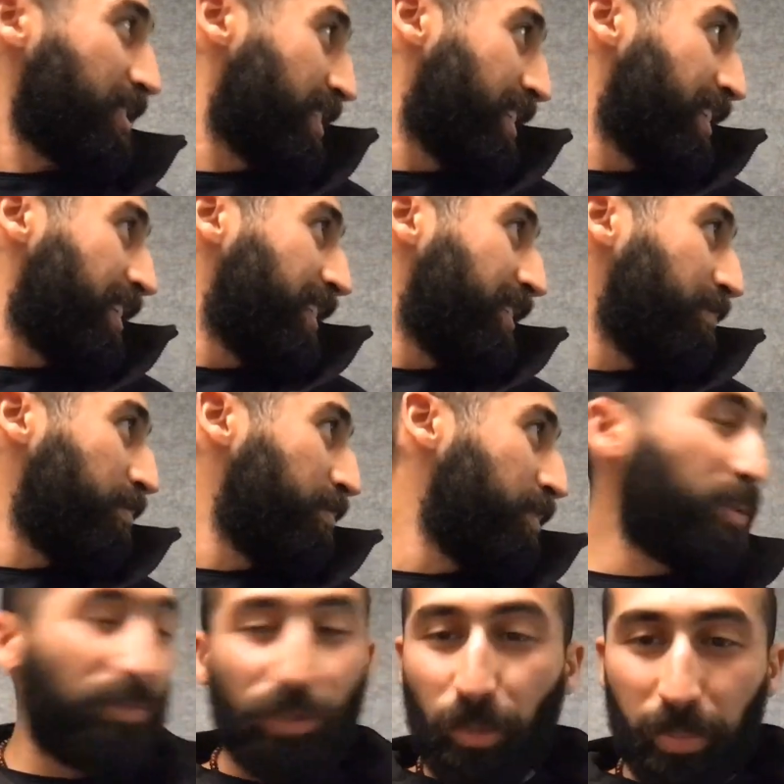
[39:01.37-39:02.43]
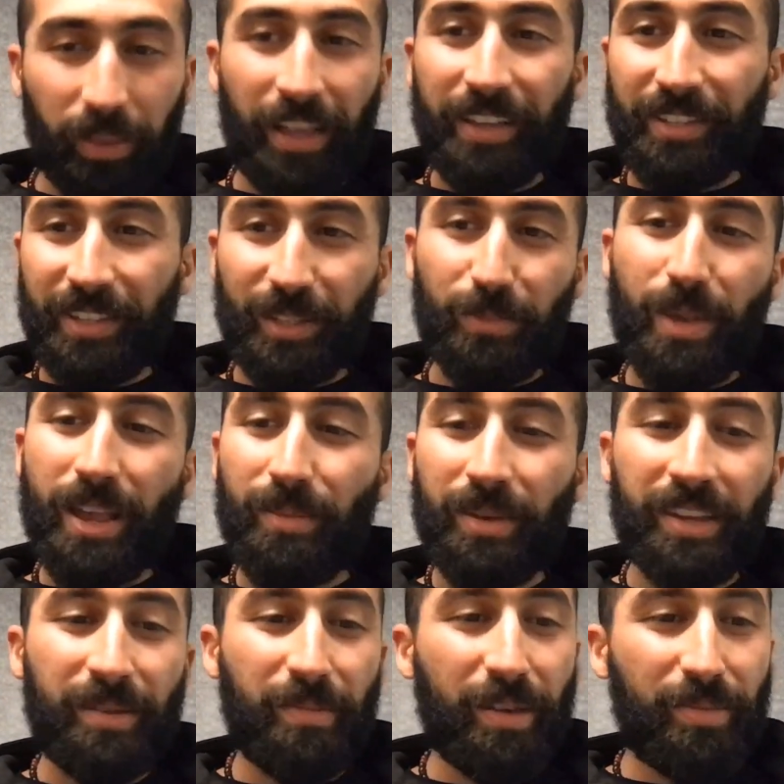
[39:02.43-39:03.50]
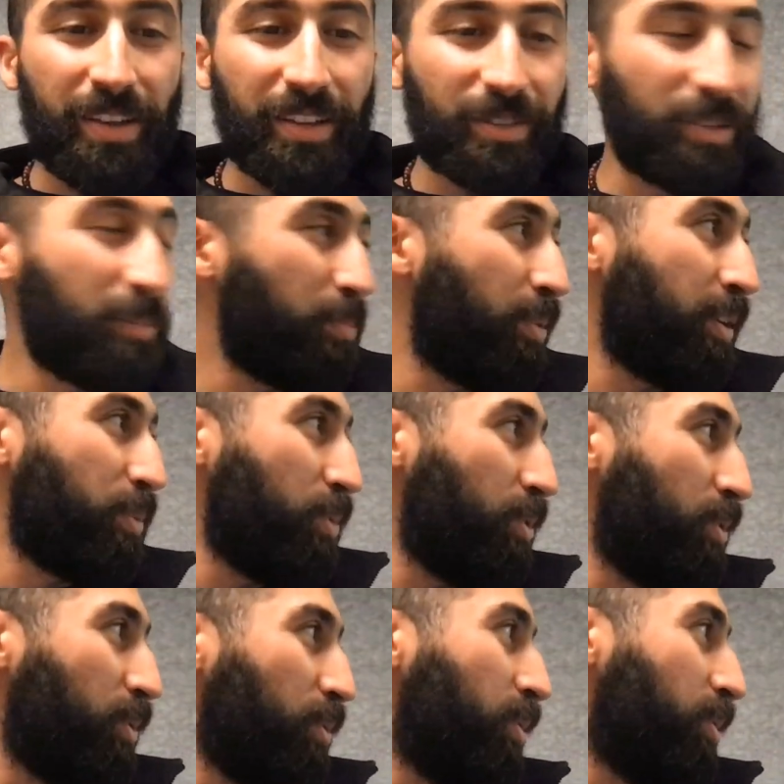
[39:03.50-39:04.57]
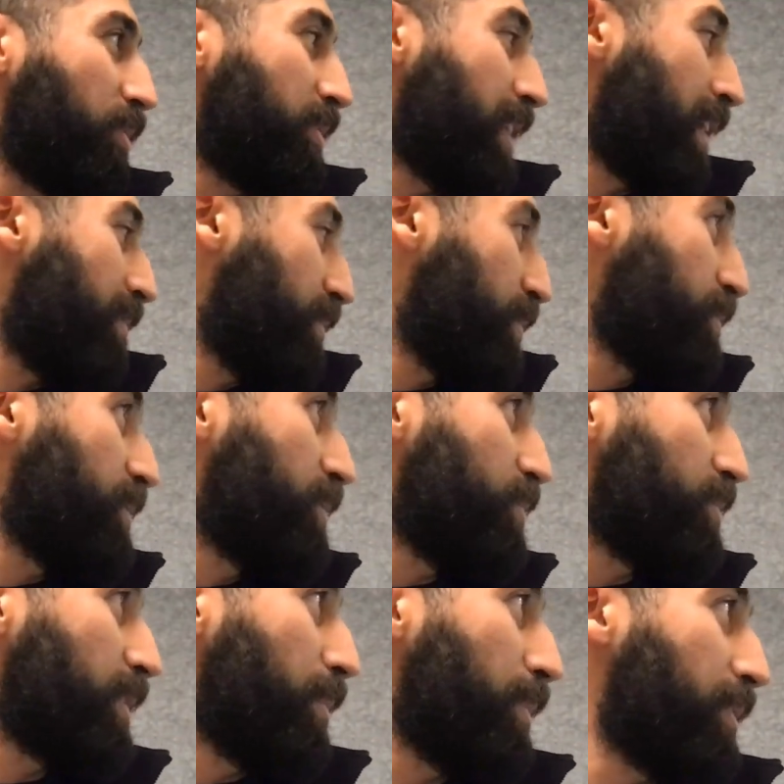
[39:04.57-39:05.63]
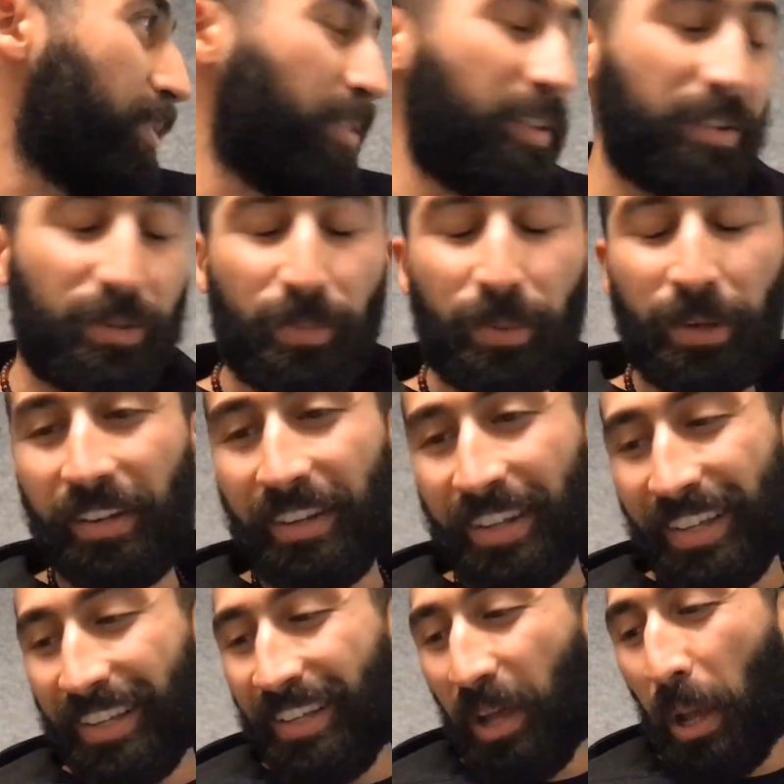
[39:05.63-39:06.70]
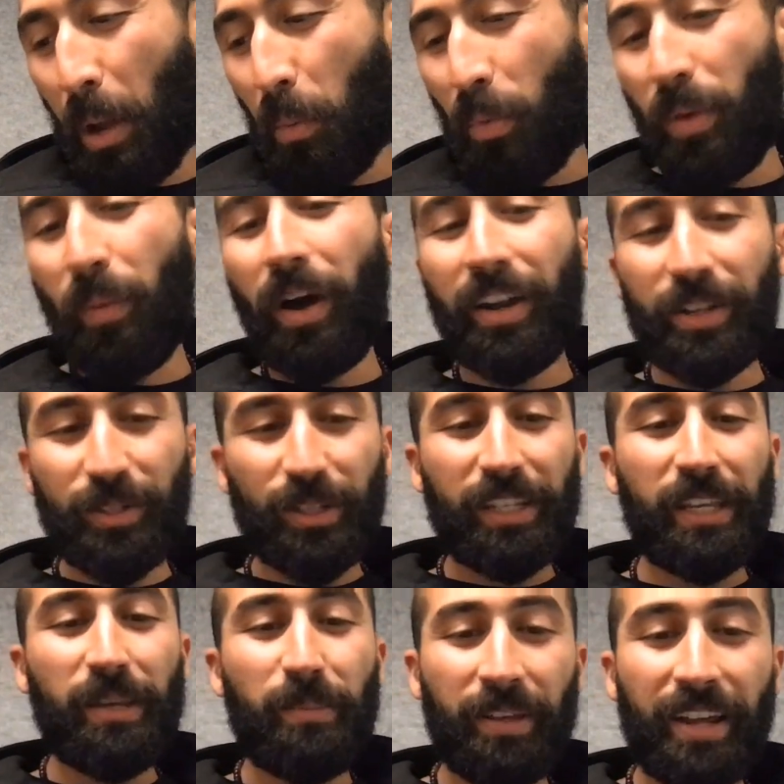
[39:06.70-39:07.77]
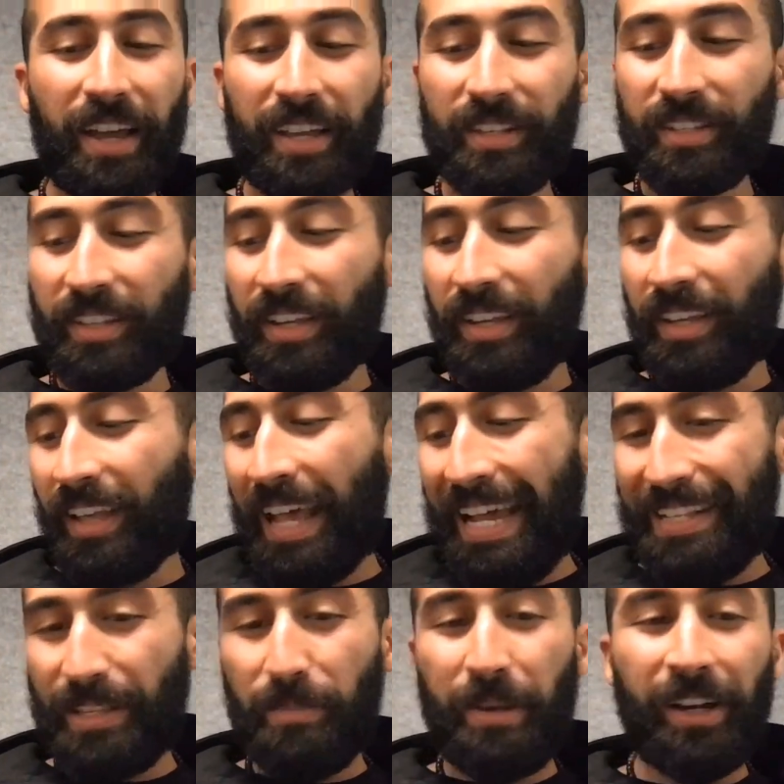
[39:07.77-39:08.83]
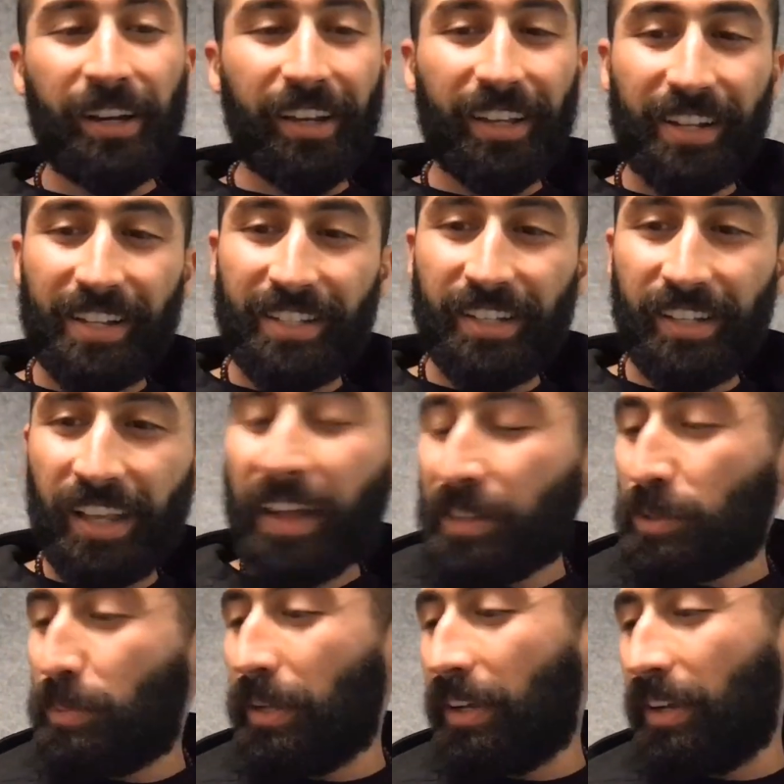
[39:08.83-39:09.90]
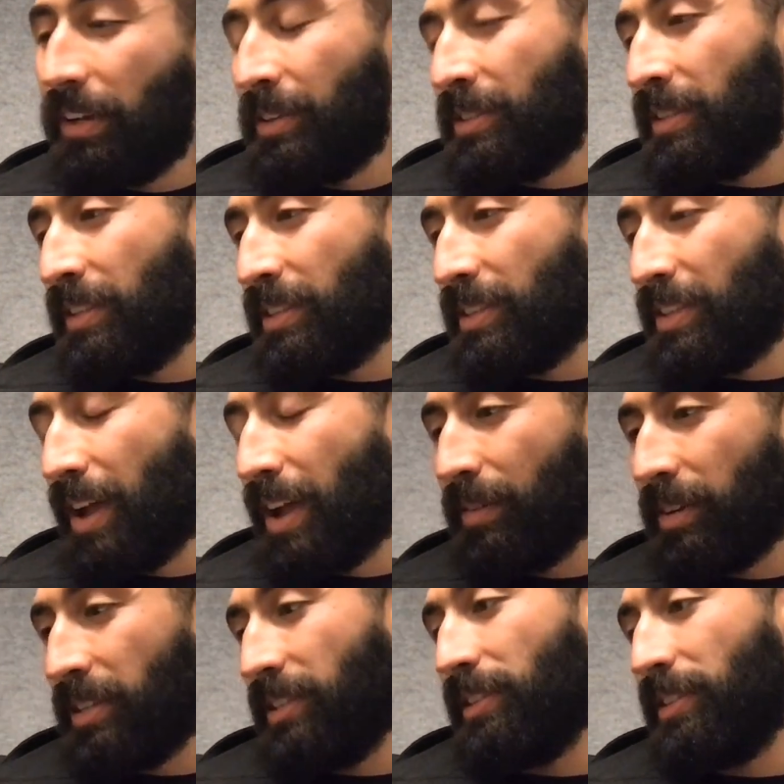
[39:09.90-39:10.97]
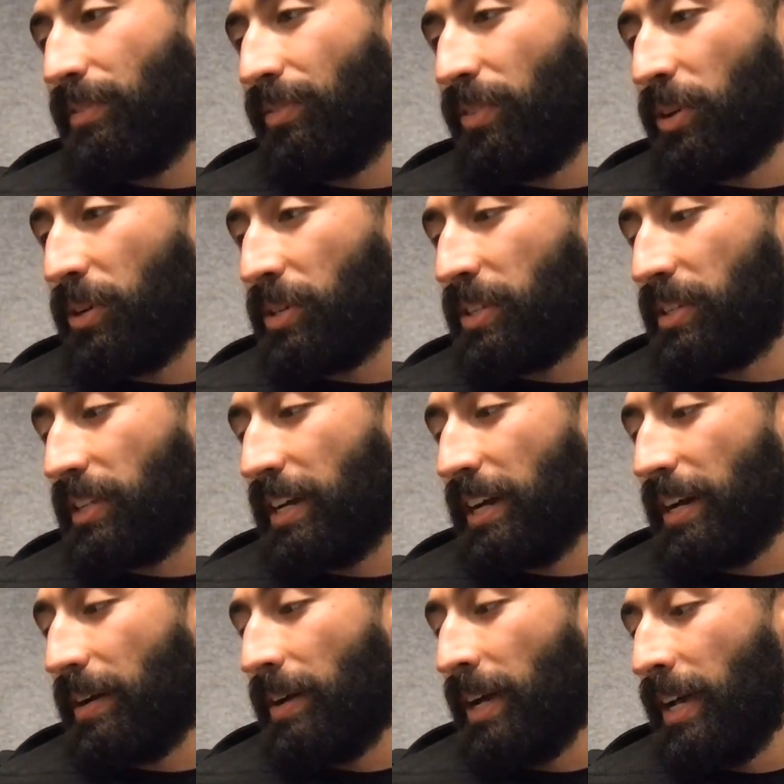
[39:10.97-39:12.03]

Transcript: and just beautiful places. Maybe at some point we'll diverge and do some other things, but we wanted to keep it as American as it gets, because this is obviously the first